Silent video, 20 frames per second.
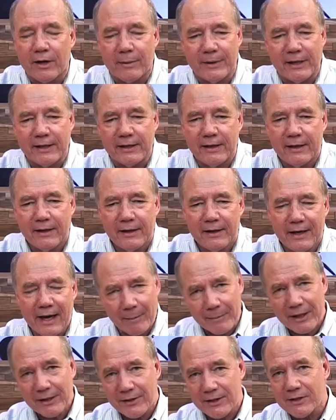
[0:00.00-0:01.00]
I mean, how
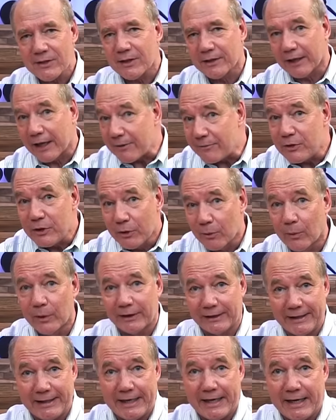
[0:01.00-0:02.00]
many things in life do you
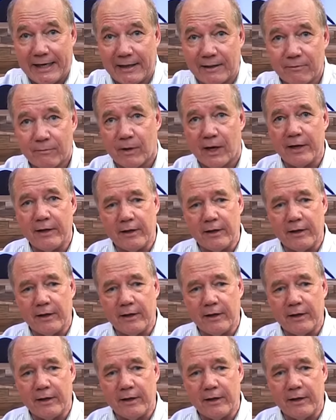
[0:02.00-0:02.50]
really need, right?